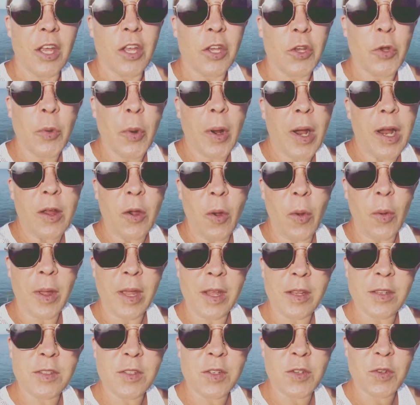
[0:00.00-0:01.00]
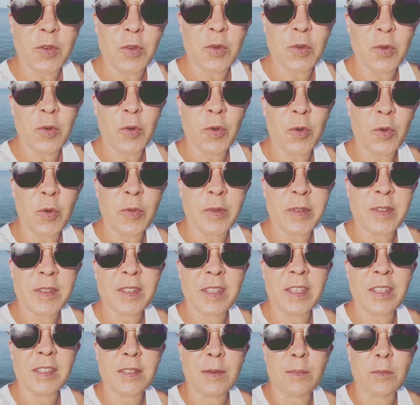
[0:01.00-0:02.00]
you are going to
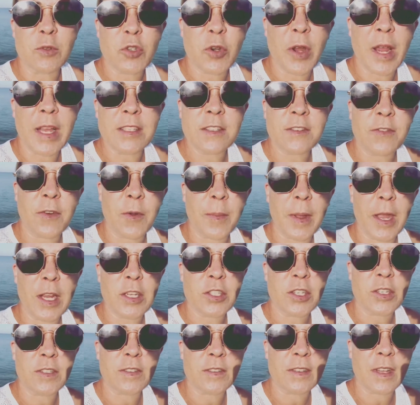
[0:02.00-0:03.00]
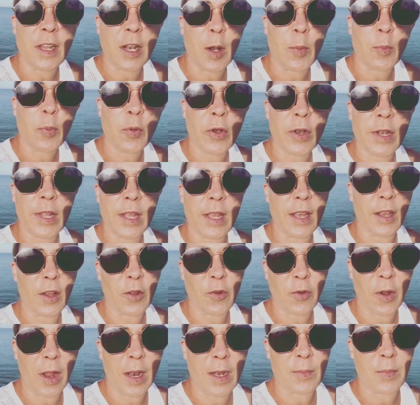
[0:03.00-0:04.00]
see some transformations that are pretty
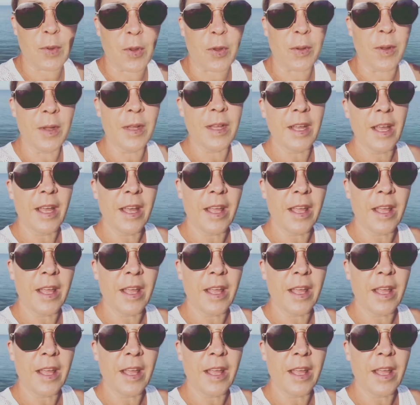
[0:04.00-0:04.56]
incredible.